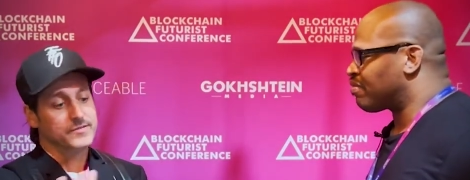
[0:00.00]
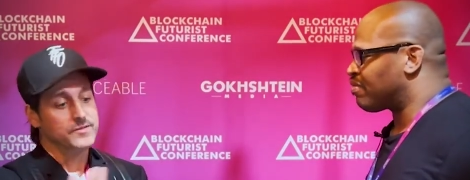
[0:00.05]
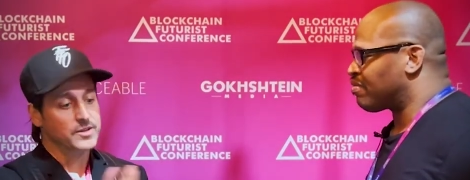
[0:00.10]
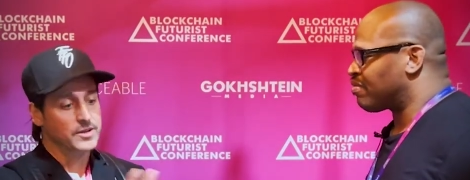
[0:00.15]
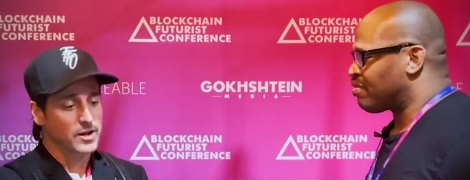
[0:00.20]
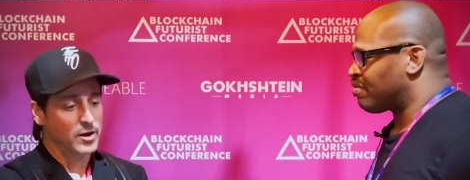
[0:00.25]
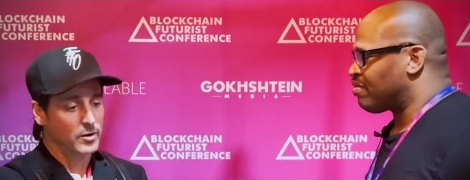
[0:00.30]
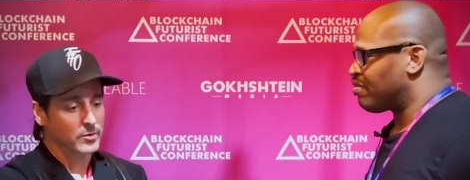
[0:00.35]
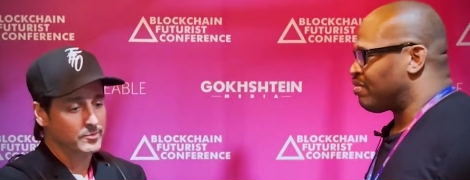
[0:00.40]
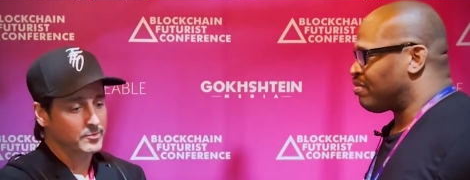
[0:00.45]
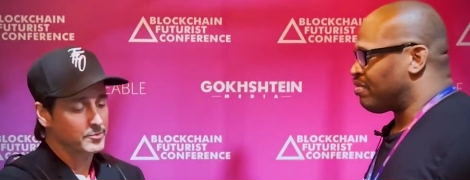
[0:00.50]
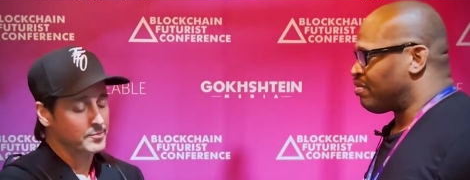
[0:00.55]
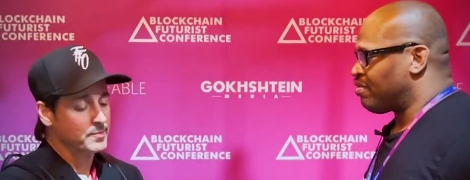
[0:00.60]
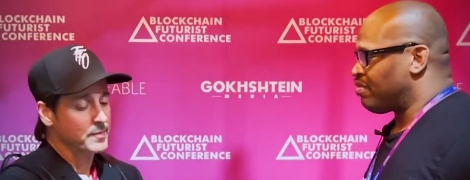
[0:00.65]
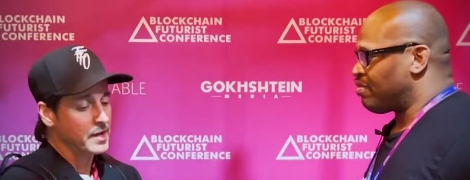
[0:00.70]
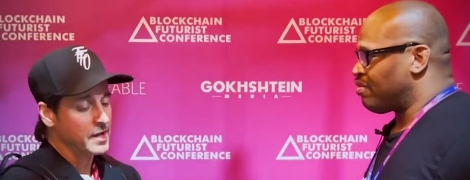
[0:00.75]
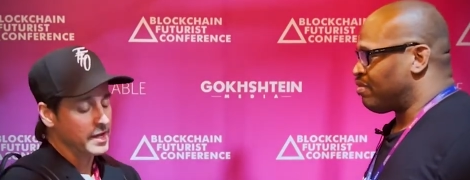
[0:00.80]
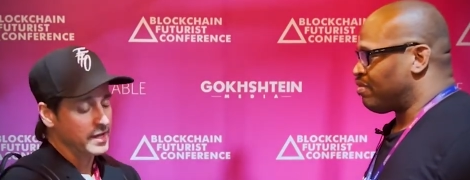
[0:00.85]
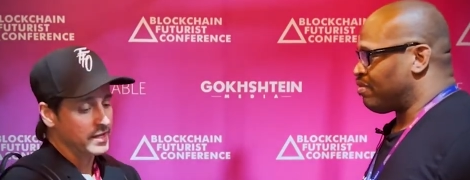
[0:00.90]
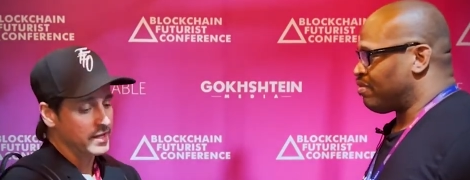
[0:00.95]
Speaker 1: you know
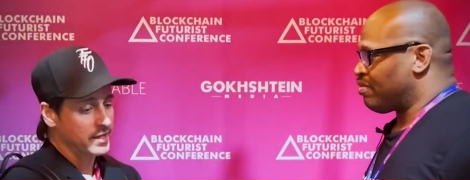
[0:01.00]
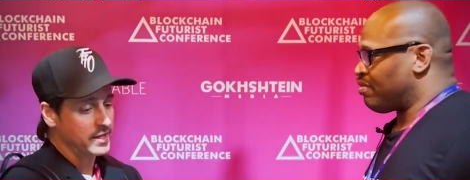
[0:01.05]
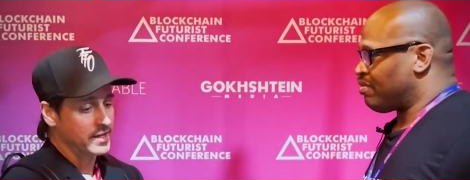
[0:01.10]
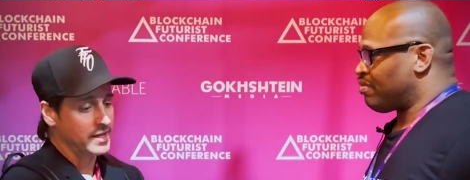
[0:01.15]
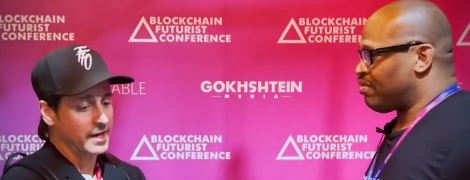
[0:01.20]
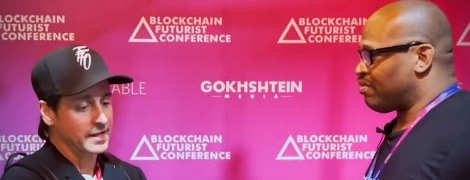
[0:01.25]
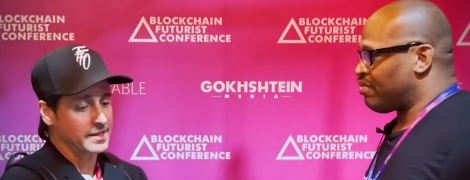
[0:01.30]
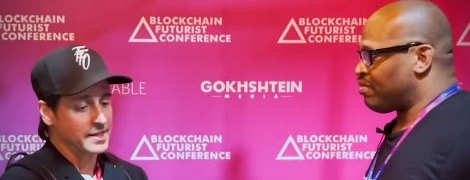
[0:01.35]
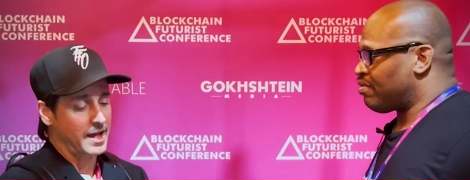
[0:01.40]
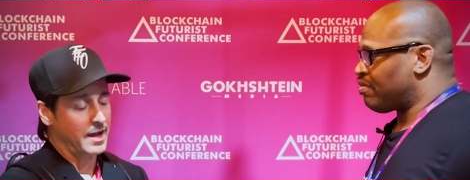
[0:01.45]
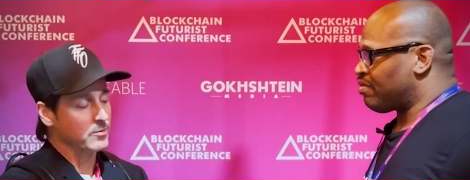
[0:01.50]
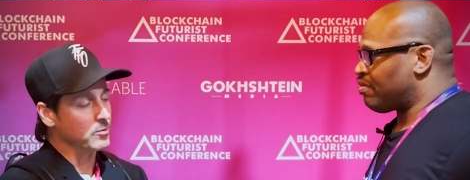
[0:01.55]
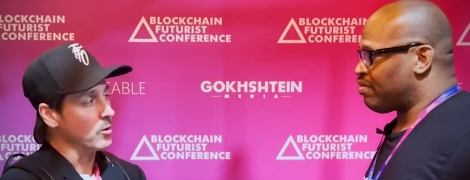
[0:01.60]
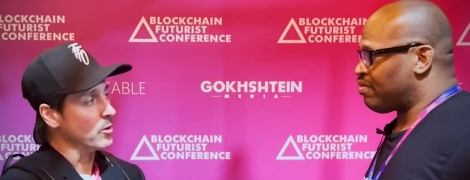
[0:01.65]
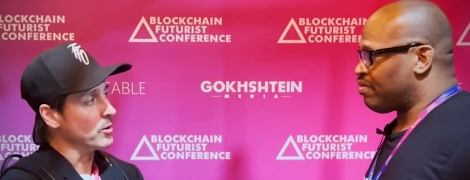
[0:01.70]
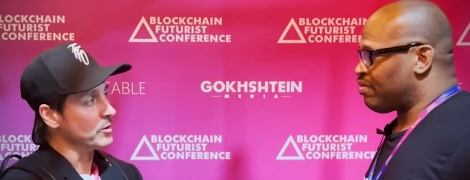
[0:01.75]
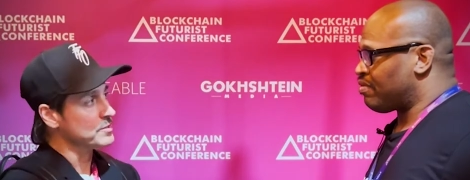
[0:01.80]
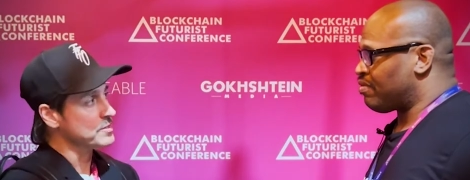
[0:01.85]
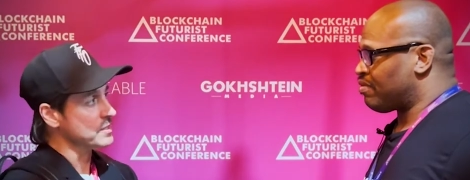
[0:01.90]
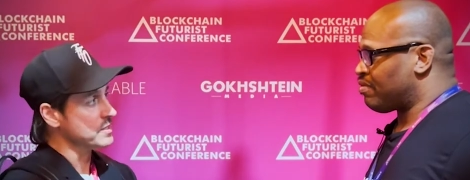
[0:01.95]
get that
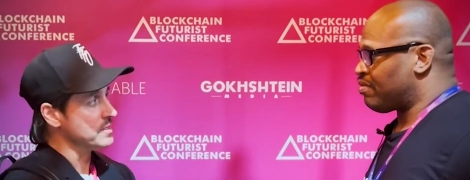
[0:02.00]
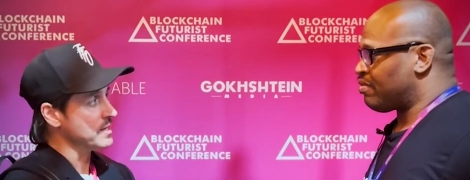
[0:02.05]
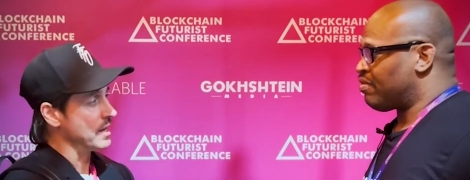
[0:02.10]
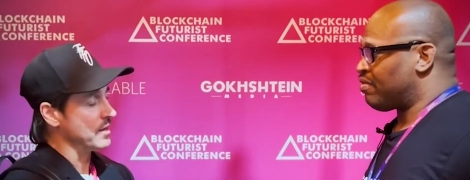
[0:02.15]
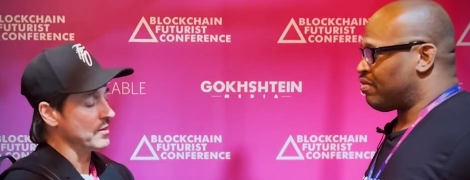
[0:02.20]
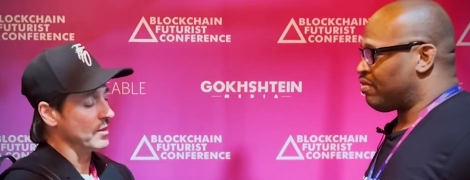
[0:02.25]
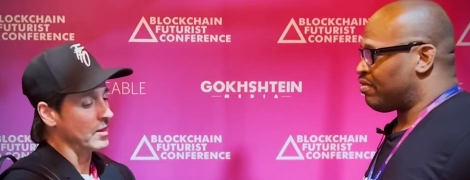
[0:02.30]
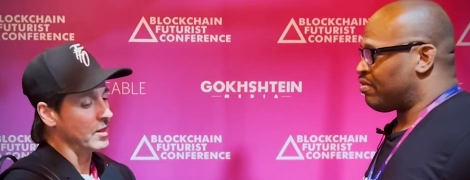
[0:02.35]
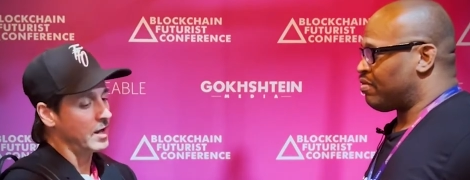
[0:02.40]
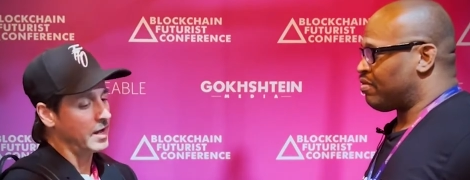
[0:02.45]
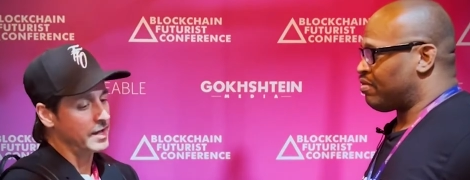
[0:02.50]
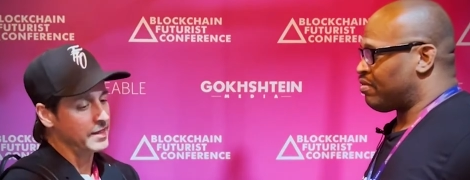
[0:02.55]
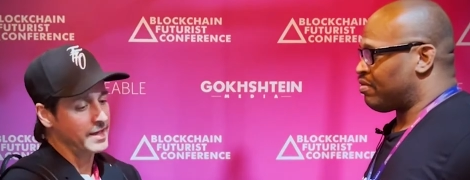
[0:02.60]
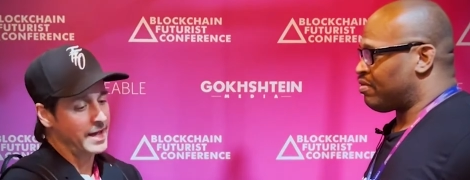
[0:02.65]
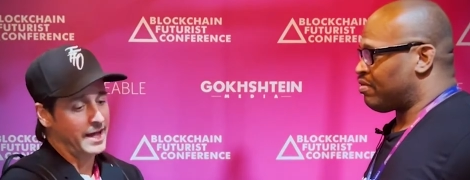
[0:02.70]
royalty down the line.